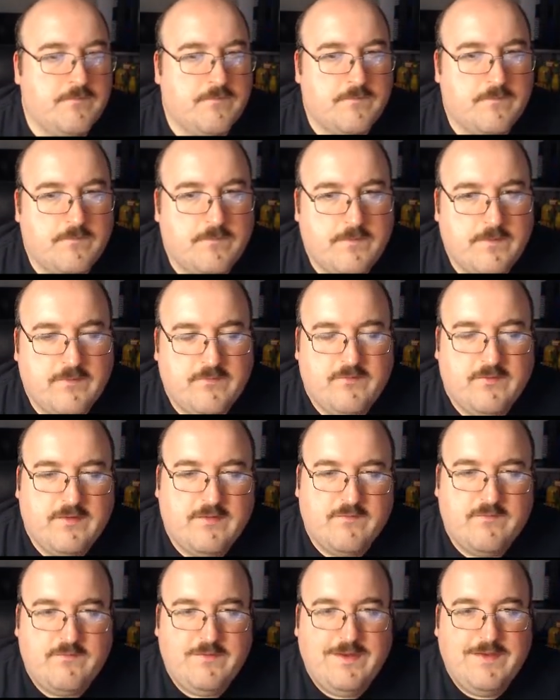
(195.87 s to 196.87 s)
As you can
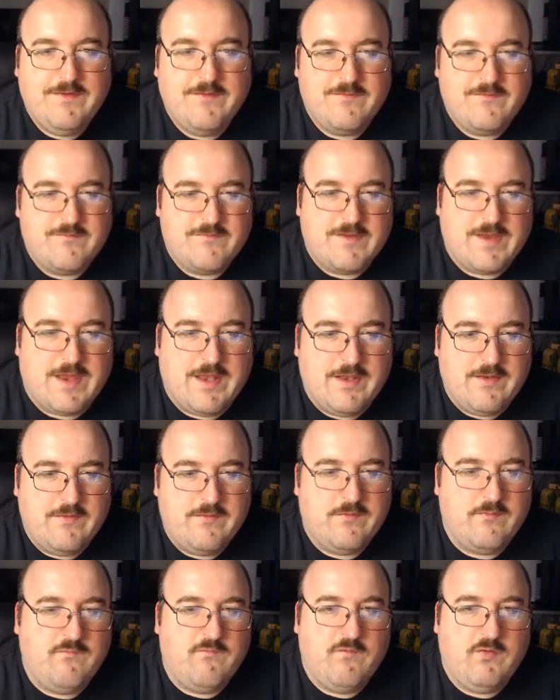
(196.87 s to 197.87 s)
see, this is kind of
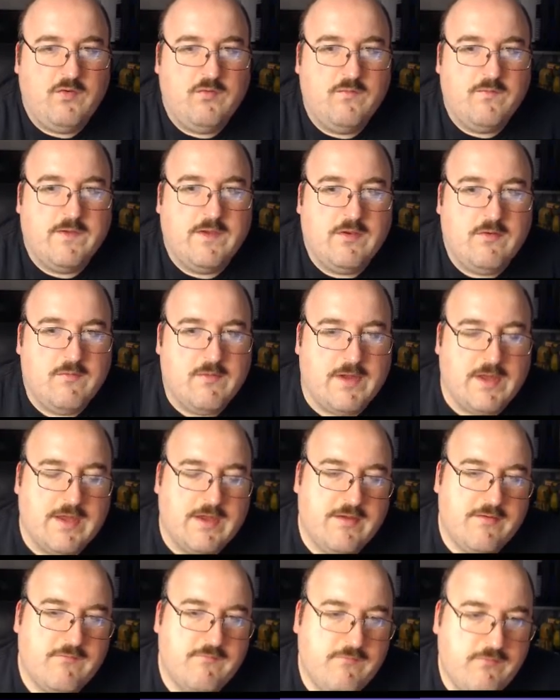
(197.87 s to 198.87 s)
the view that you
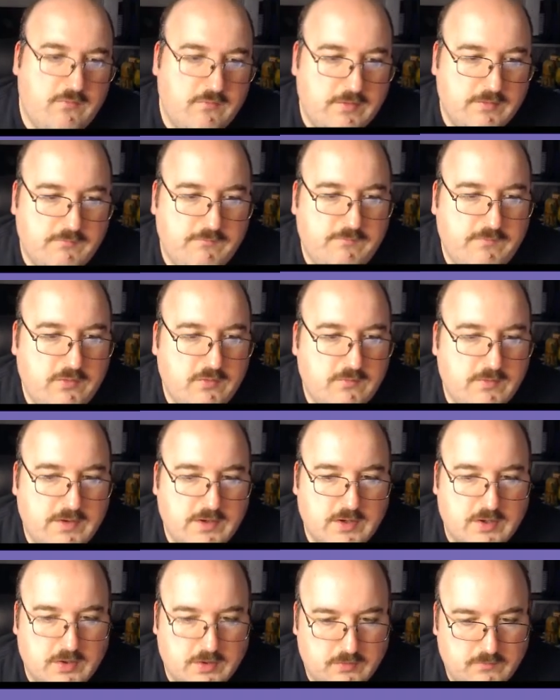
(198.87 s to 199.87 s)
have. You can view in
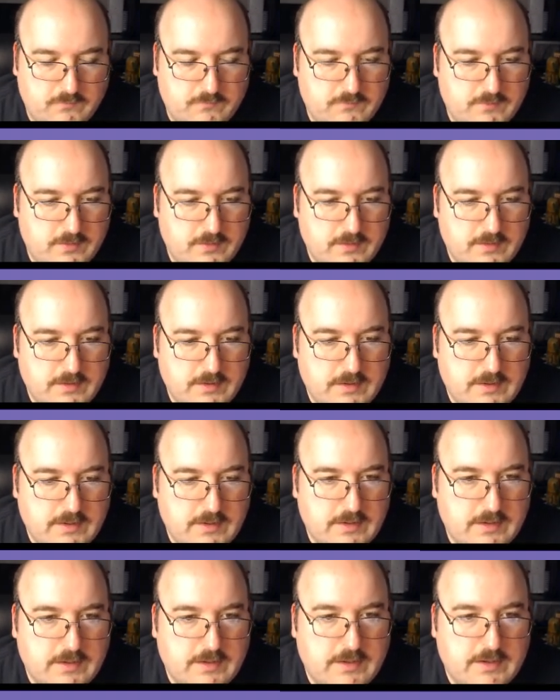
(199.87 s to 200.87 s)
closer.
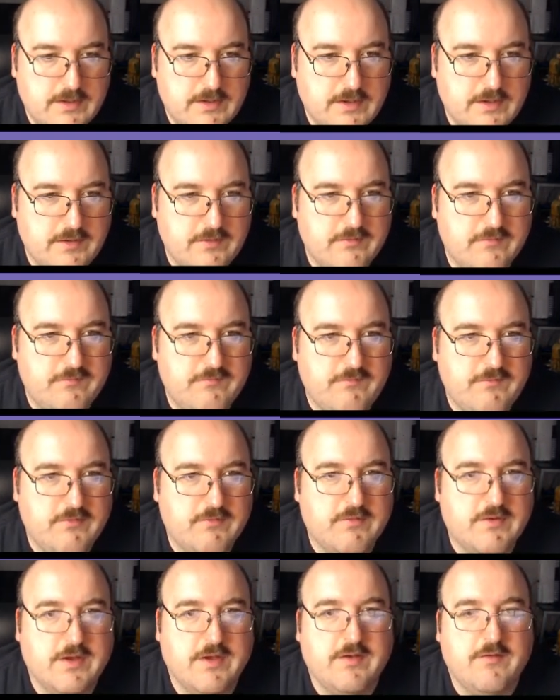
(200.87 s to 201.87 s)
It does feel
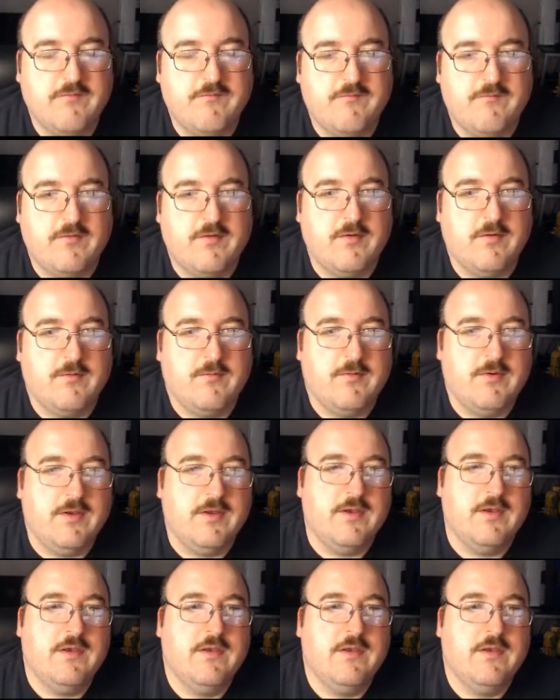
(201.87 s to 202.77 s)
kind of far away.